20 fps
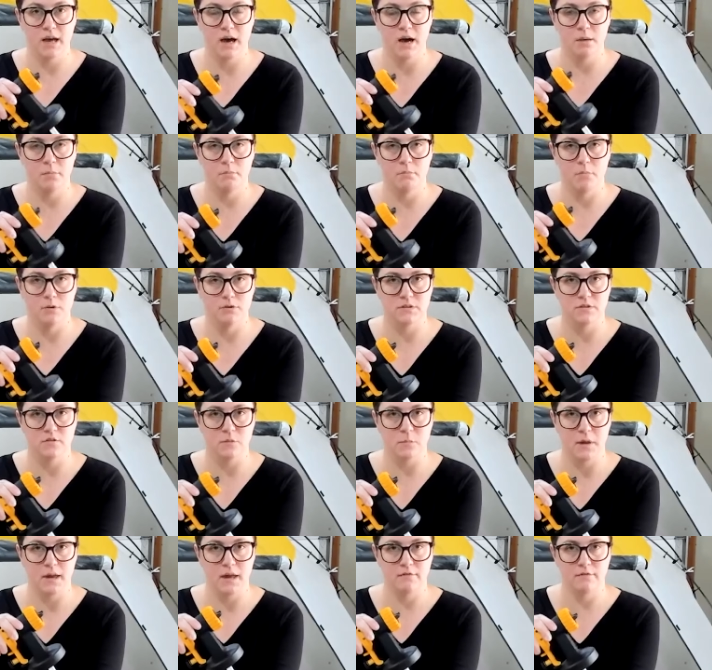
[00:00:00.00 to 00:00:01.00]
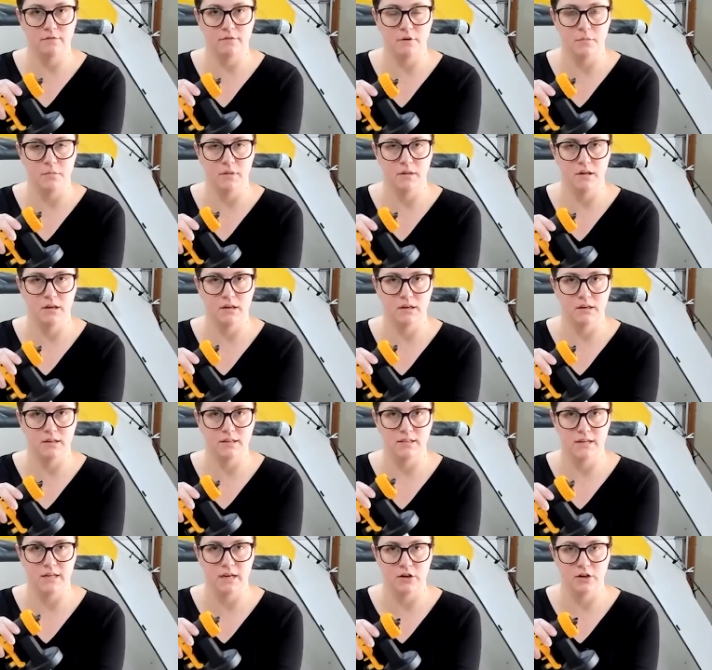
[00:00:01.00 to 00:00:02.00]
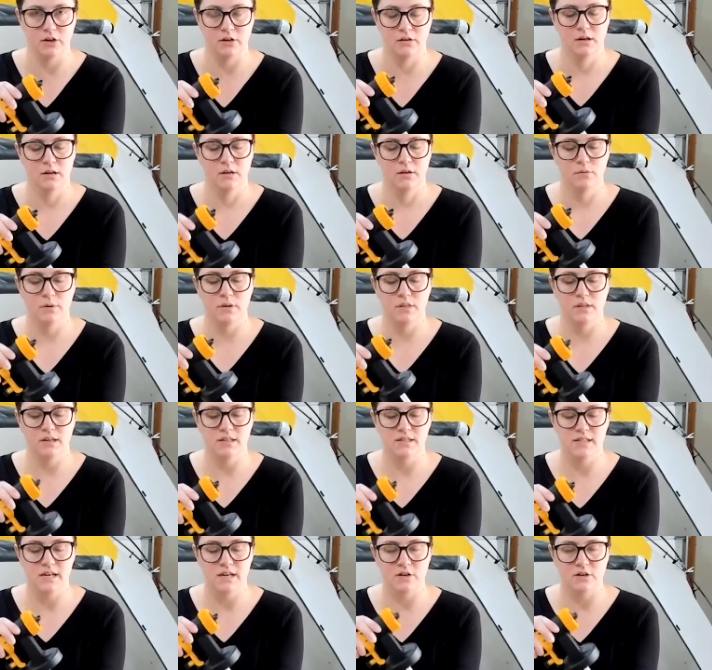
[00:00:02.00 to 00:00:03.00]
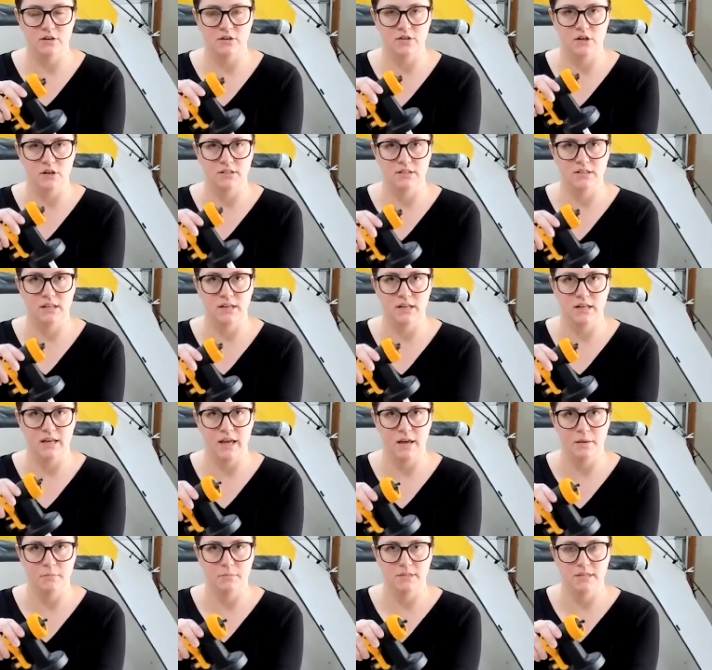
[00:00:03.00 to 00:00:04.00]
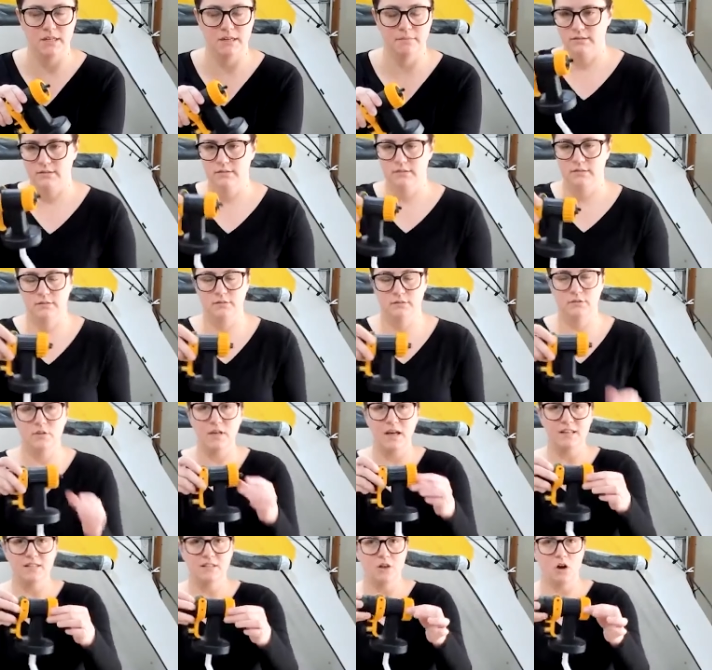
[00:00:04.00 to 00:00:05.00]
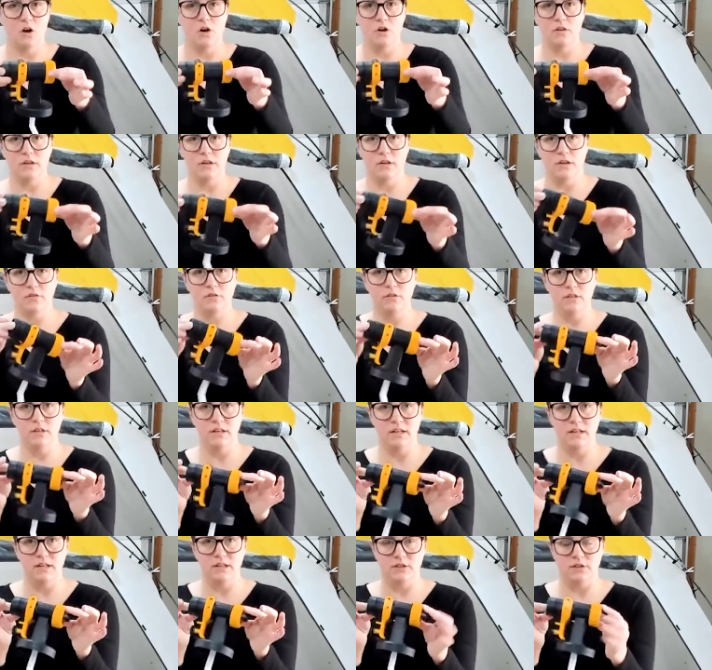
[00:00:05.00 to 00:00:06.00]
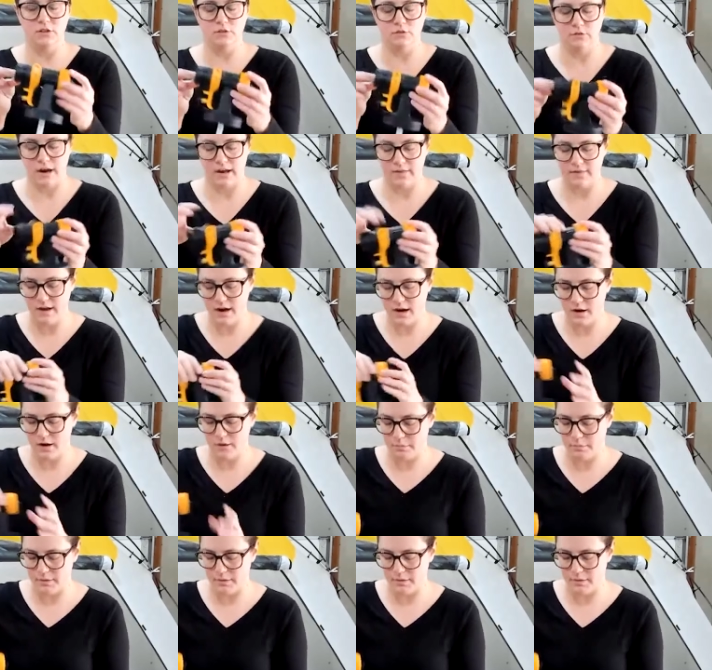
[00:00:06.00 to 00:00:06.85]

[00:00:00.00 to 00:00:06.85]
up most of the paint from the container when the container starts getting empty. So that's all that you really need to do right there